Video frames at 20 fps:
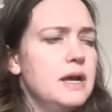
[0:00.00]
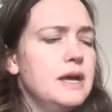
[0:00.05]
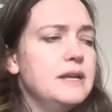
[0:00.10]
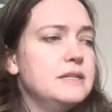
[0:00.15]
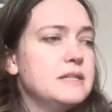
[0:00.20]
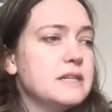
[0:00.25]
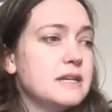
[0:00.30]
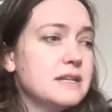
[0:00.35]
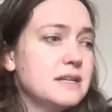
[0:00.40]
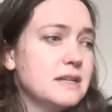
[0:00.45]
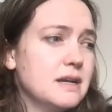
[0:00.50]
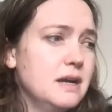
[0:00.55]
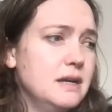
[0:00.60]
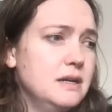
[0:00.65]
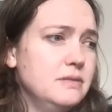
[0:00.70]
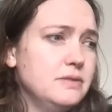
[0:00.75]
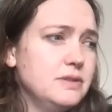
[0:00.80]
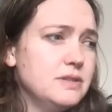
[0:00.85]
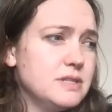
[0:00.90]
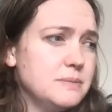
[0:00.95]
and
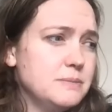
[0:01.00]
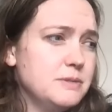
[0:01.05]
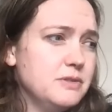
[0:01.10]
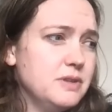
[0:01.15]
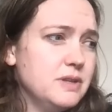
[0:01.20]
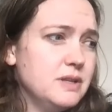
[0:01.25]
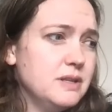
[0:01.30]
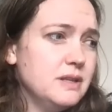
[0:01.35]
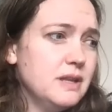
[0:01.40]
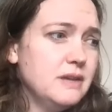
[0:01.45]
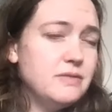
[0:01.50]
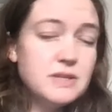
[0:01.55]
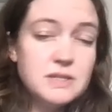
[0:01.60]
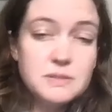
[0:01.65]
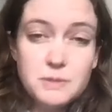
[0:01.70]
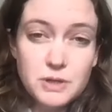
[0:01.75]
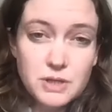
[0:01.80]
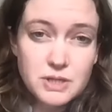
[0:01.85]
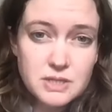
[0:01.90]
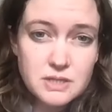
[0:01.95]
kind of some of the life
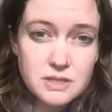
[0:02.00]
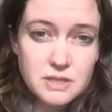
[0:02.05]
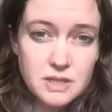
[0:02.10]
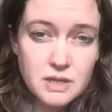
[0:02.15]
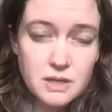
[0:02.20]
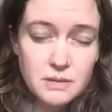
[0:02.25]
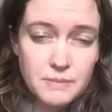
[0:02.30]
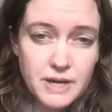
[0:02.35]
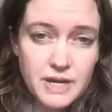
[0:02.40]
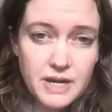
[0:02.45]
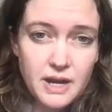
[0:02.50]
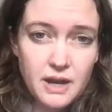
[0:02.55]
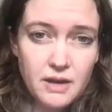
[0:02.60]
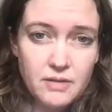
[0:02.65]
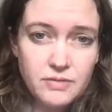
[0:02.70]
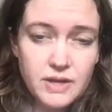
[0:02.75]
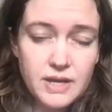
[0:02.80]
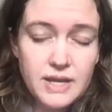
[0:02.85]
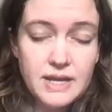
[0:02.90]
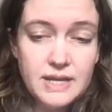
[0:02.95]
experiences that you might
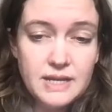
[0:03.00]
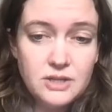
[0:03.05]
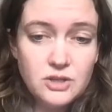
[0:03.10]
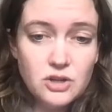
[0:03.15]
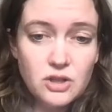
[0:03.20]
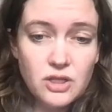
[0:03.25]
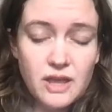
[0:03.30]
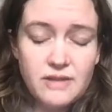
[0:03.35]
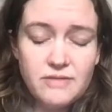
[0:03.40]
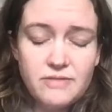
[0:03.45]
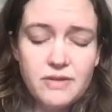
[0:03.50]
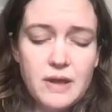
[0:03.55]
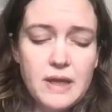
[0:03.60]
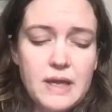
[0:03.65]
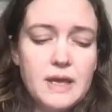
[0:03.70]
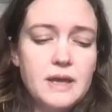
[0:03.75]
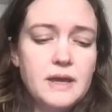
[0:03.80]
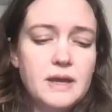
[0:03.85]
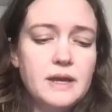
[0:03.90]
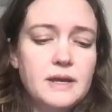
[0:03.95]
have in your life
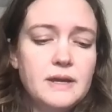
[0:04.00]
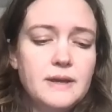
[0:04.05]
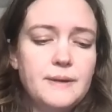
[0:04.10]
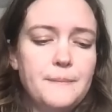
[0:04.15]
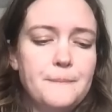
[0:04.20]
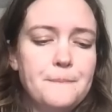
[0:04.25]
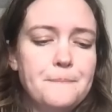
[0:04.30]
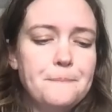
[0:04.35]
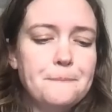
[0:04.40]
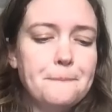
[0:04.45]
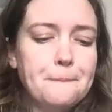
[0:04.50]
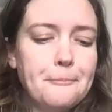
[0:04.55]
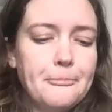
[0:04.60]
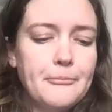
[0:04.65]
um,